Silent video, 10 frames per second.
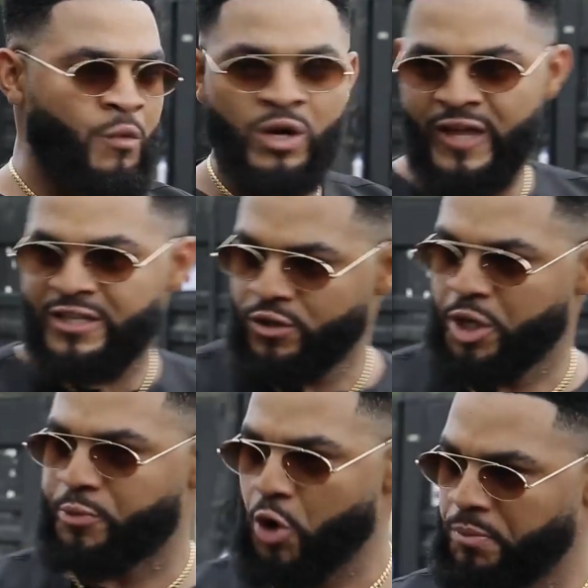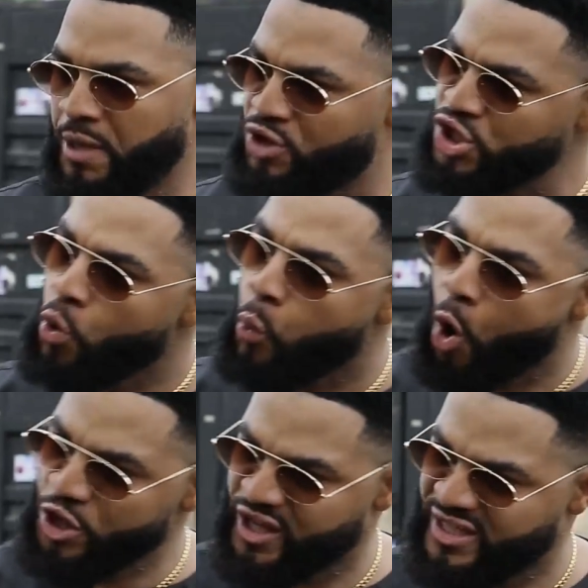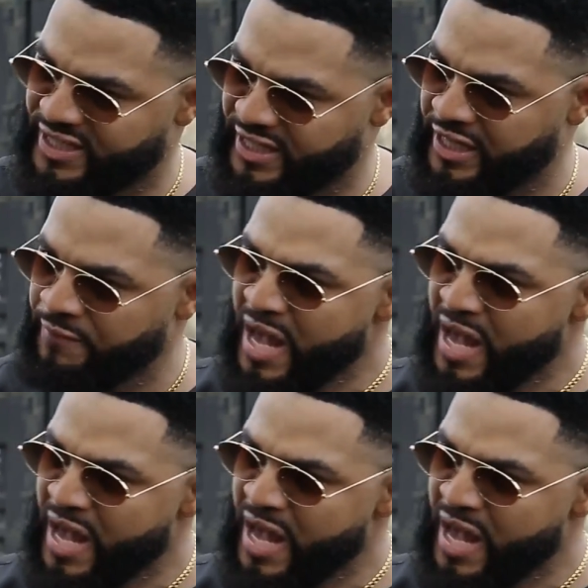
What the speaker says: Well, that's not a problem. Just watch and see.